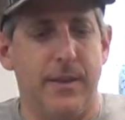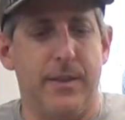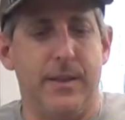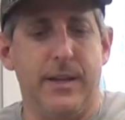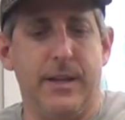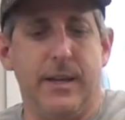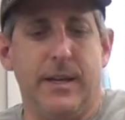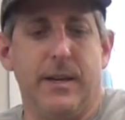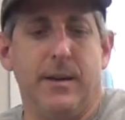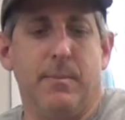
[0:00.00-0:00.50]

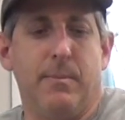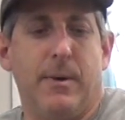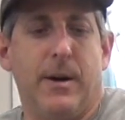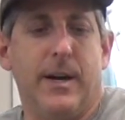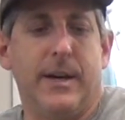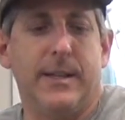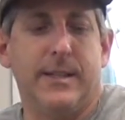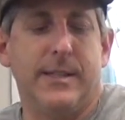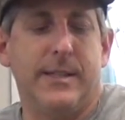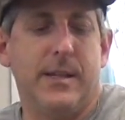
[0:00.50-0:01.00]
The
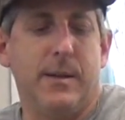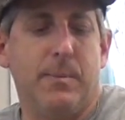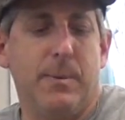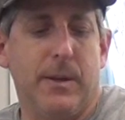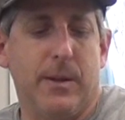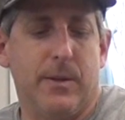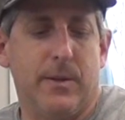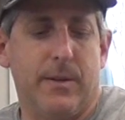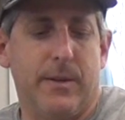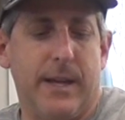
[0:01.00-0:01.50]
behind the seat
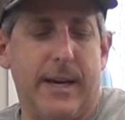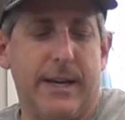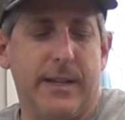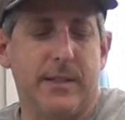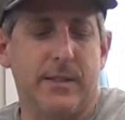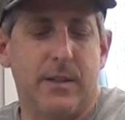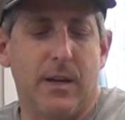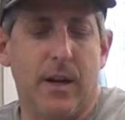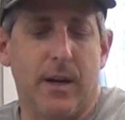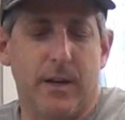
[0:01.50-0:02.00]
pillar, that
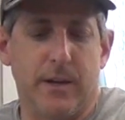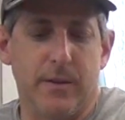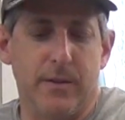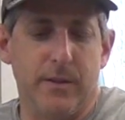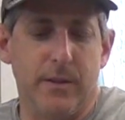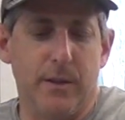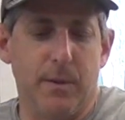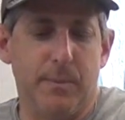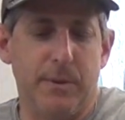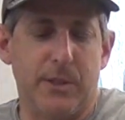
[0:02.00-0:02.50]
is cut a
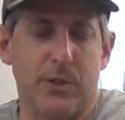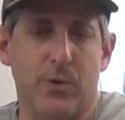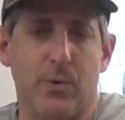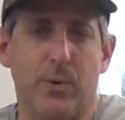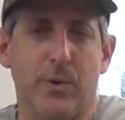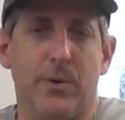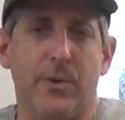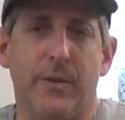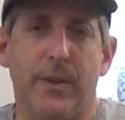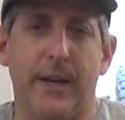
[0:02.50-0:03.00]
little bit
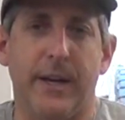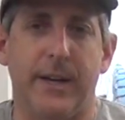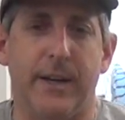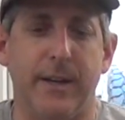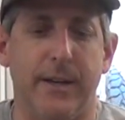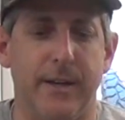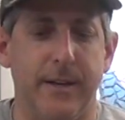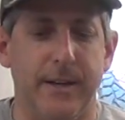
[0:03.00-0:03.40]
shorter than